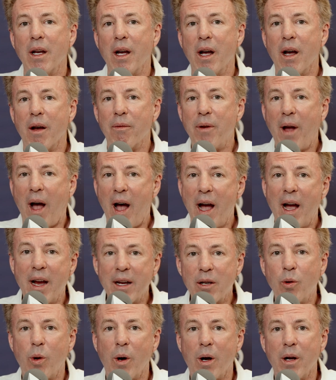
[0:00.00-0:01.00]
of
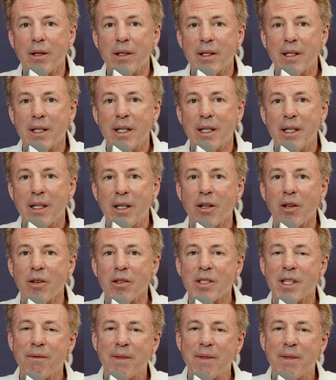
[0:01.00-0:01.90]
high quality years.